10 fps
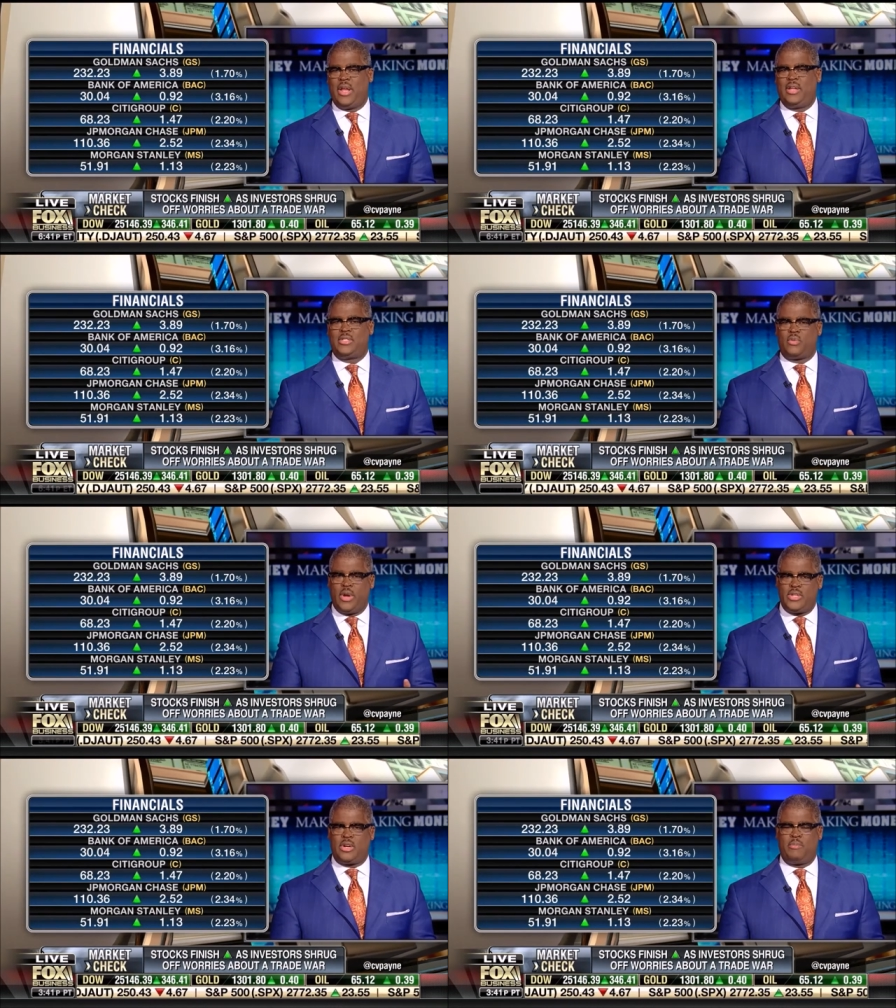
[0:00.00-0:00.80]
It's the
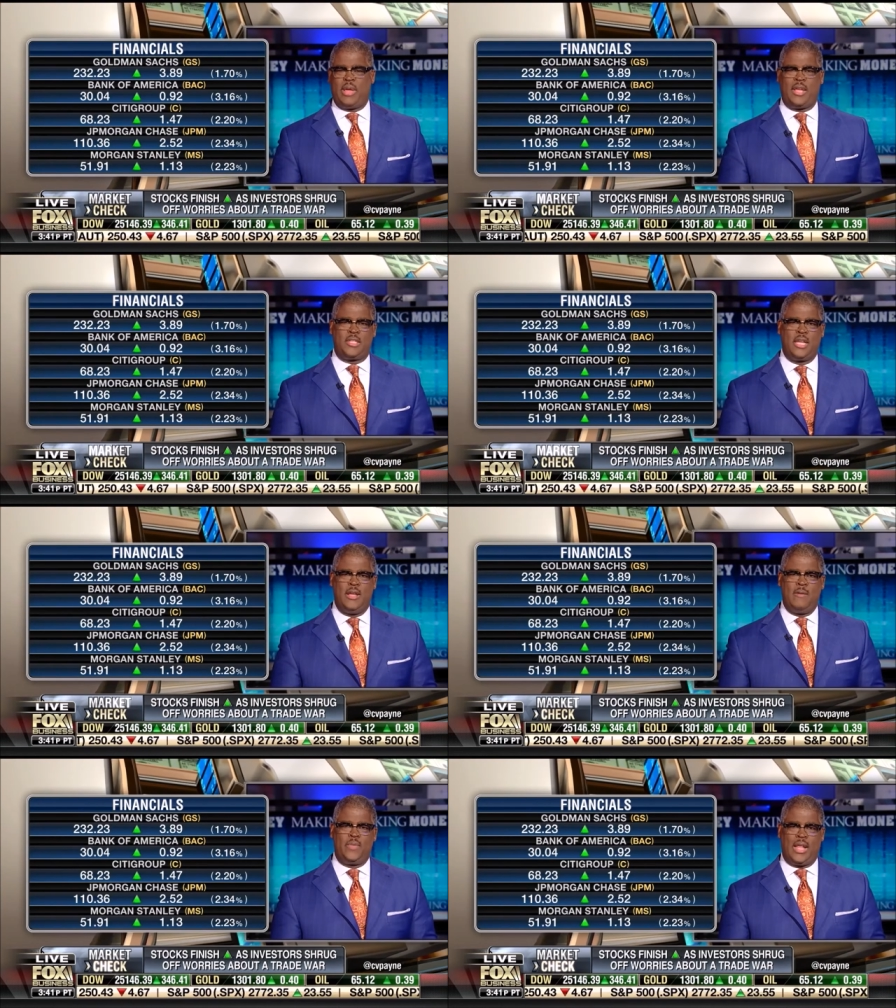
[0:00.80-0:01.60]
regional banks
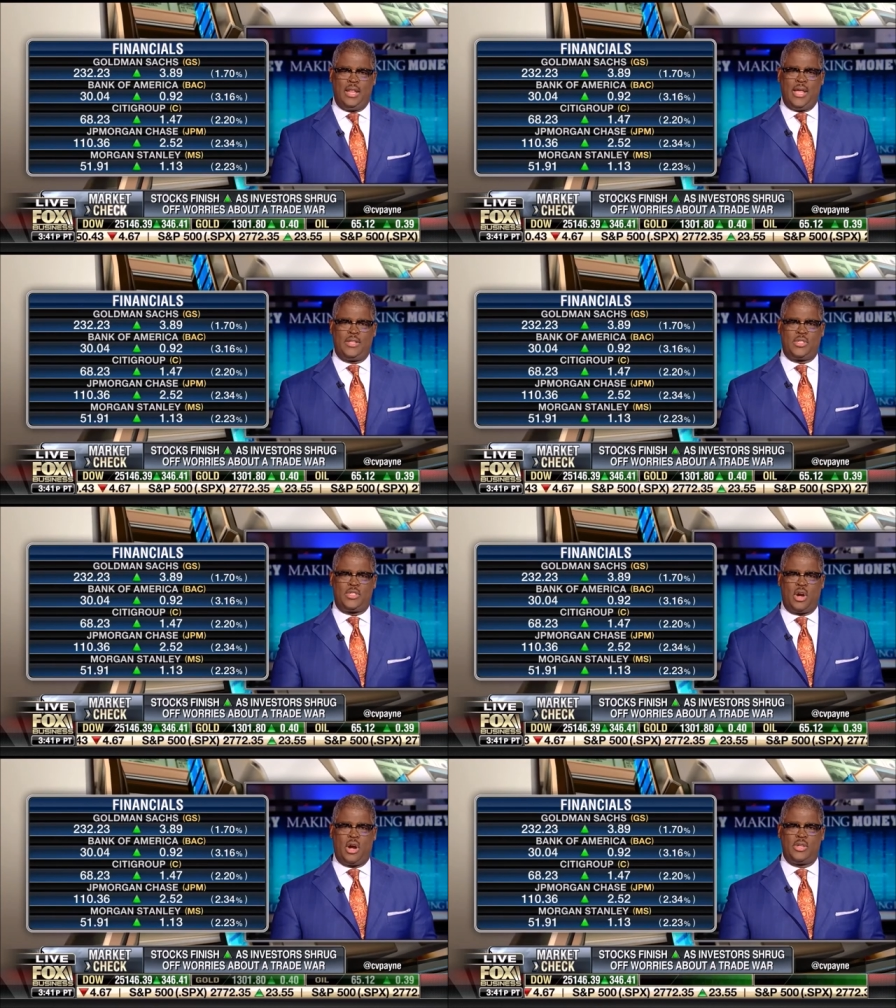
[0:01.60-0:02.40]
that led the
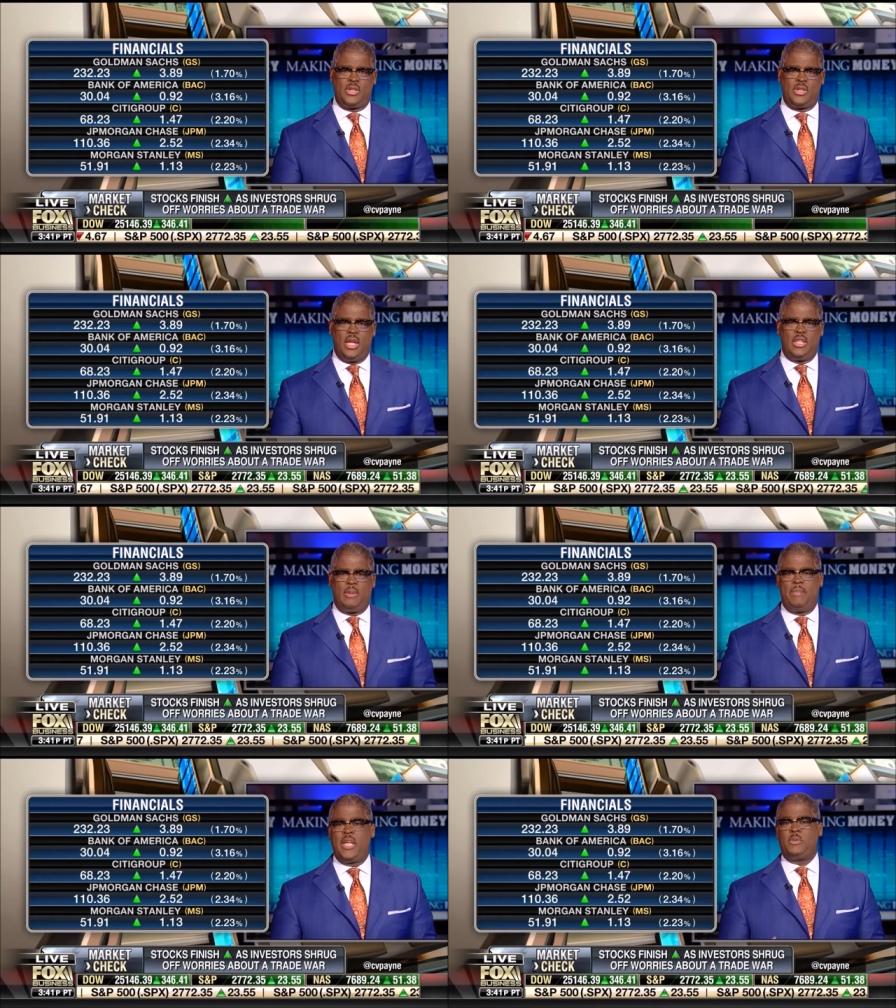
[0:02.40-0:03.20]
charge. The
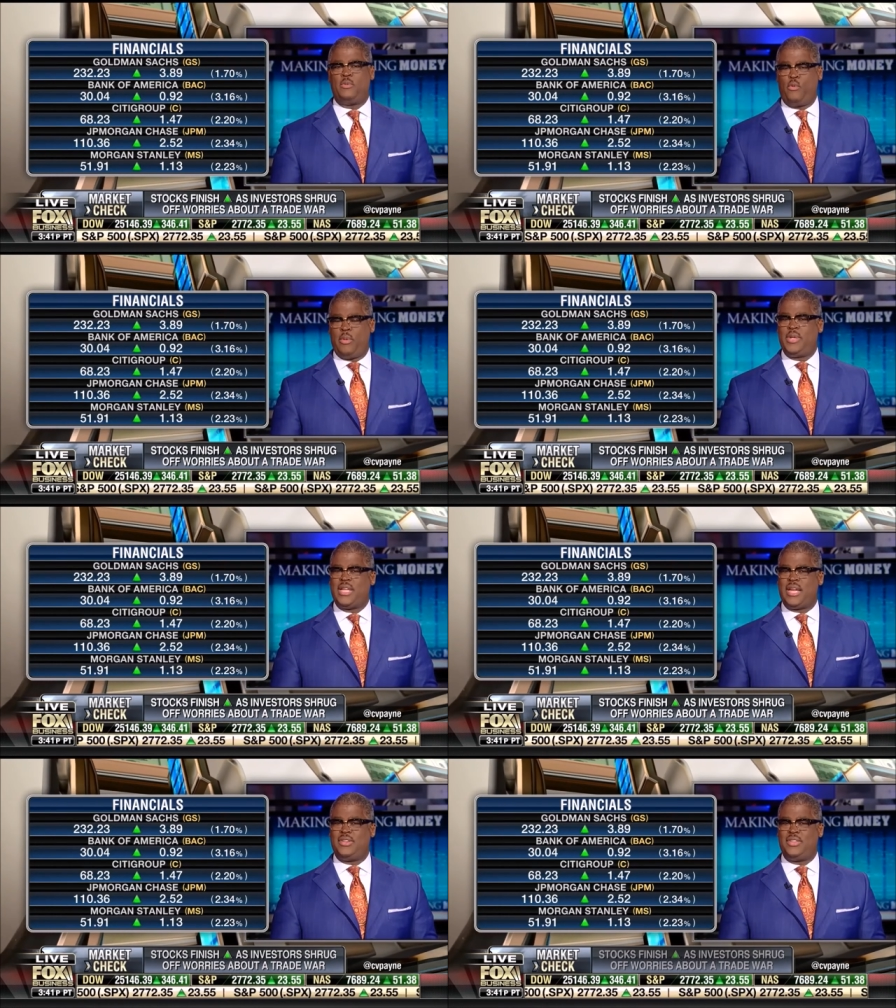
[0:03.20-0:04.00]
best performing
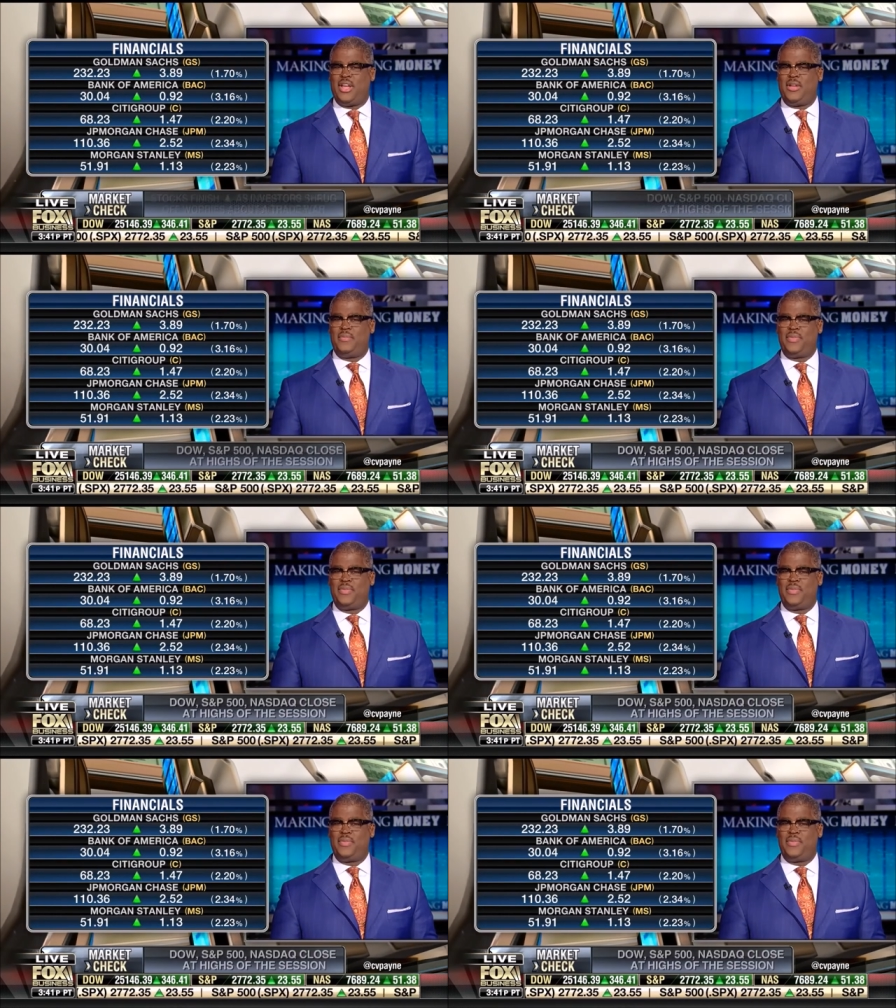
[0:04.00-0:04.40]
sector, though,